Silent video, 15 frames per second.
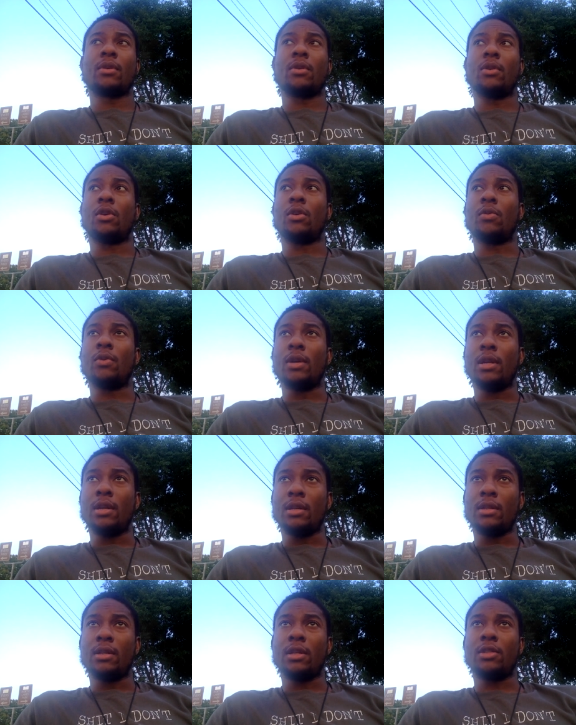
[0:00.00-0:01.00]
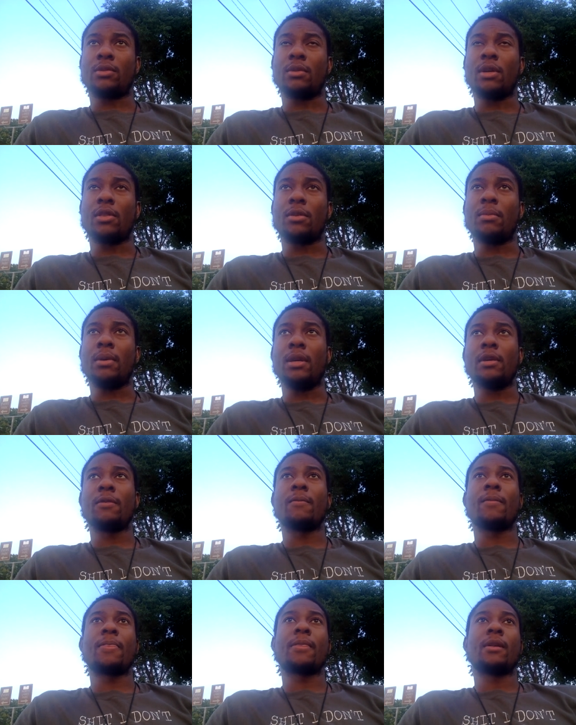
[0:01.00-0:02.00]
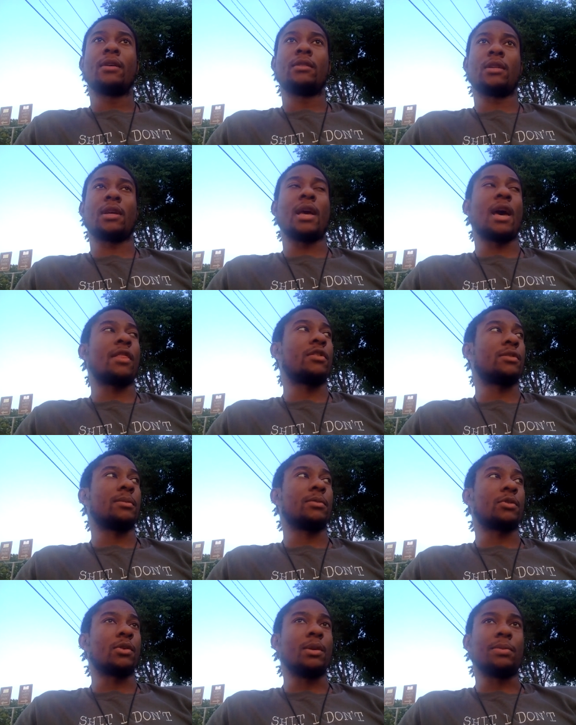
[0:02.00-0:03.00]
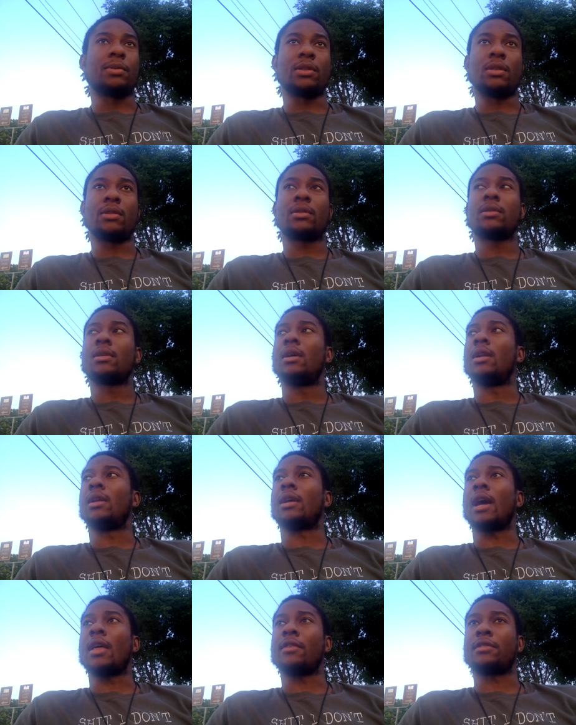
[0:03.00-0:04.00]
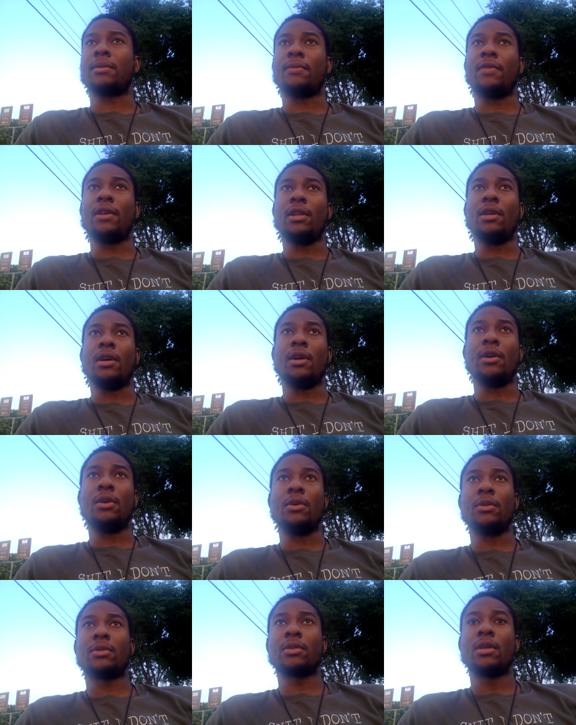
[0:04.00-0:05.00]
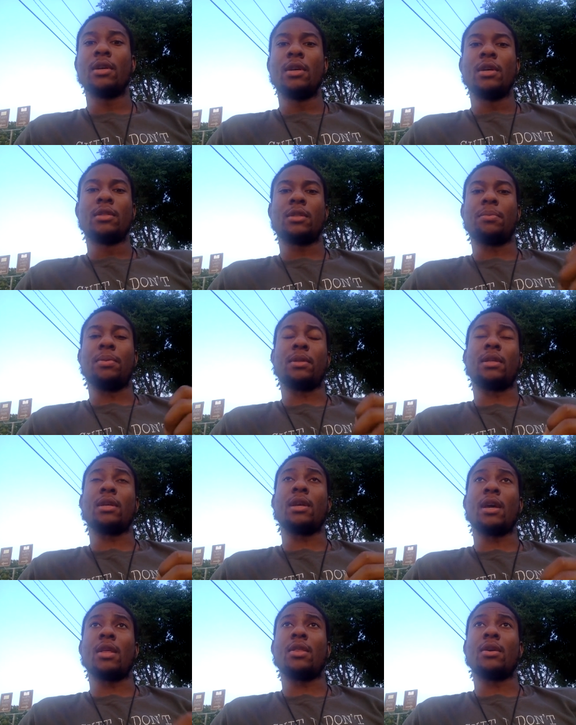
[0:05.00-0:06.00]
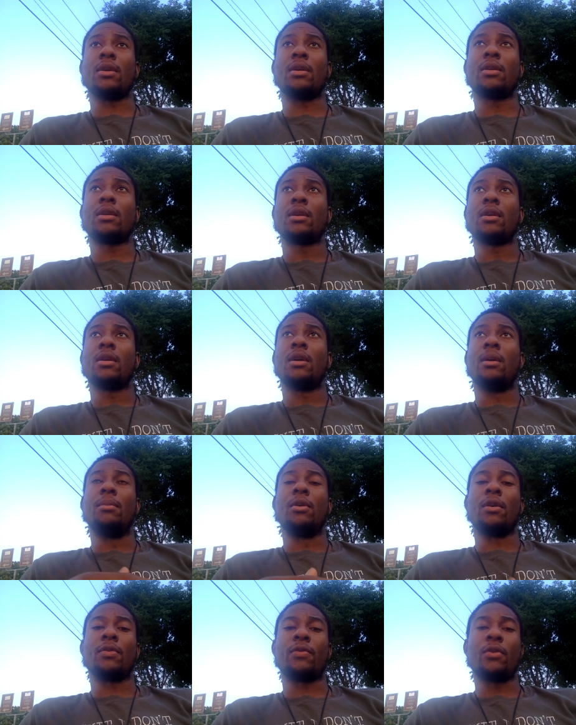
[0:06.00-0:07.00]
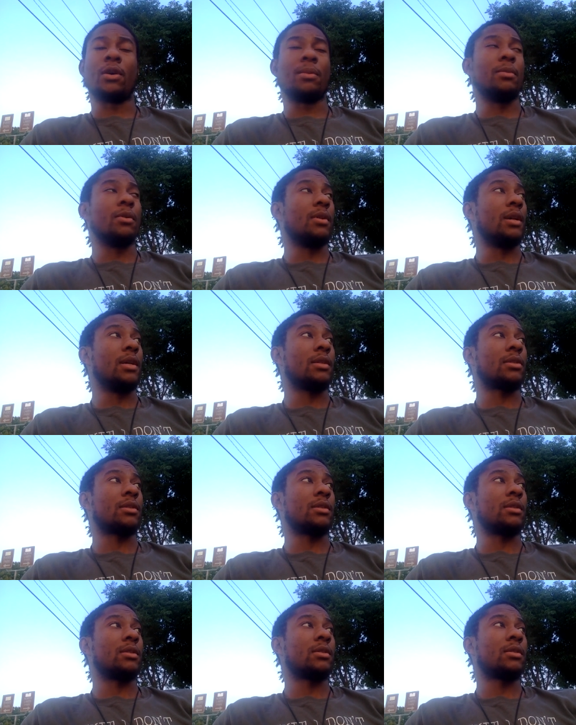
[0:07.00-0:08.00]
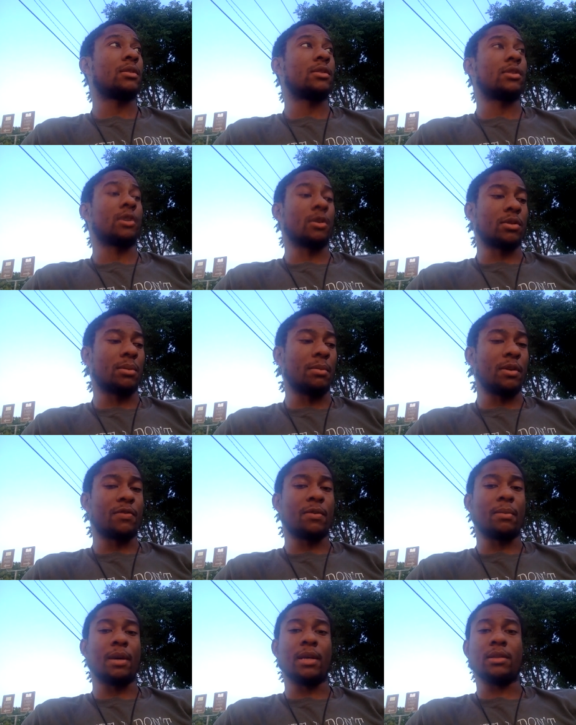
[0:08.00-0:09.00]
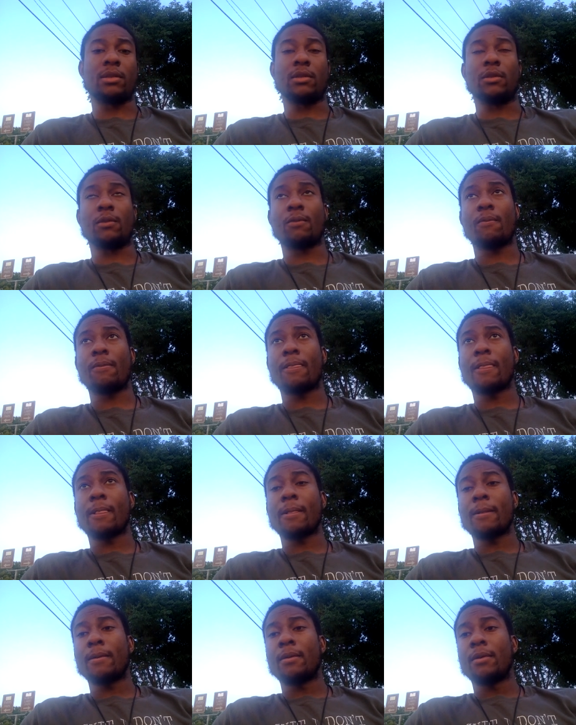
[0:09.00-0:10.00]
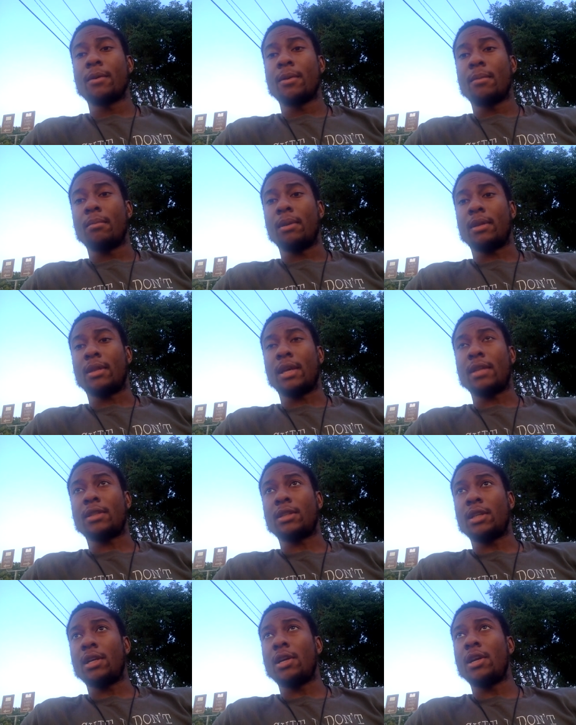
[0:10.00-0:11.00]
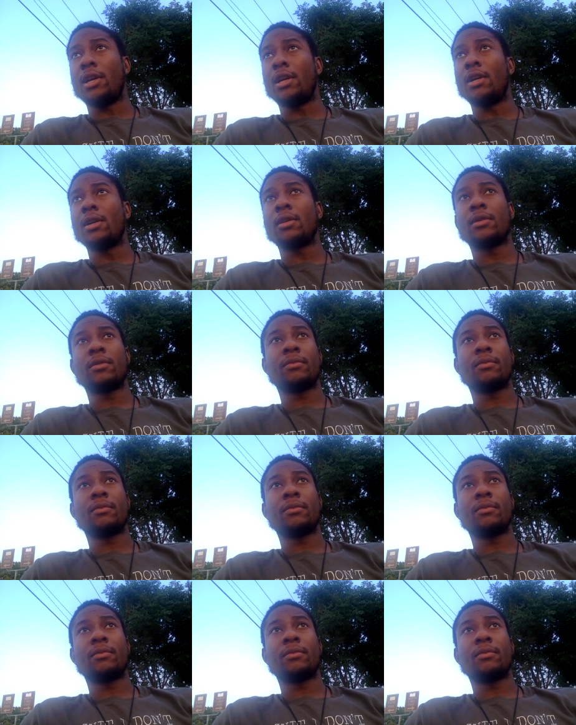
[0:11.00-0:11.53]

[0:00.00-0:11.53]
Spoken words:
Lord willing, He strengthened me to gather some scriptures and to gather some videos to put together a more formal lesson to show some information. But that's it here.